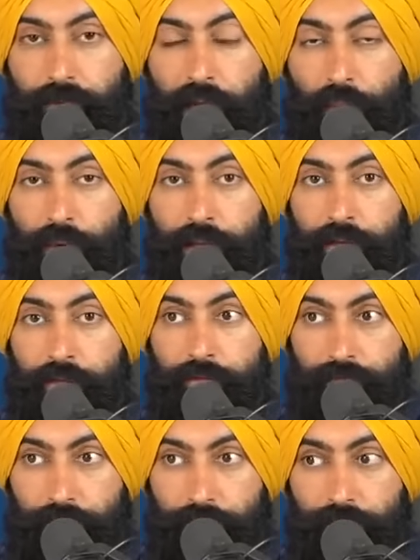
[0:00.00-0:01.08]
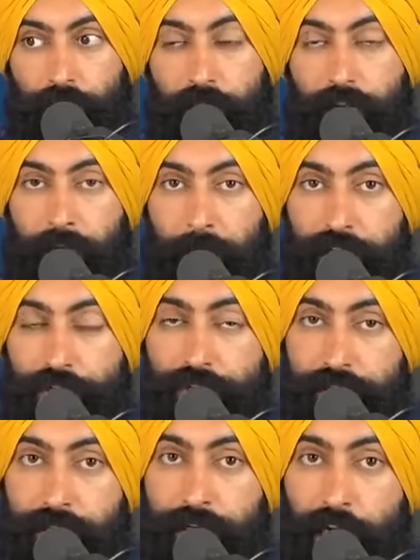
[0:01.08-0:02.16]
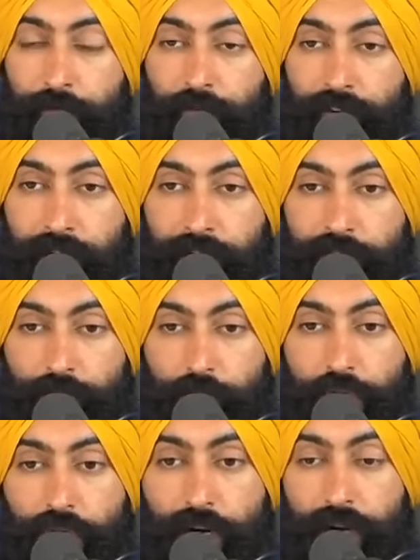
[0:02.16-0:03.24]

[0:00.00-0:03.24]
That way you can make sure you take care of your financial future.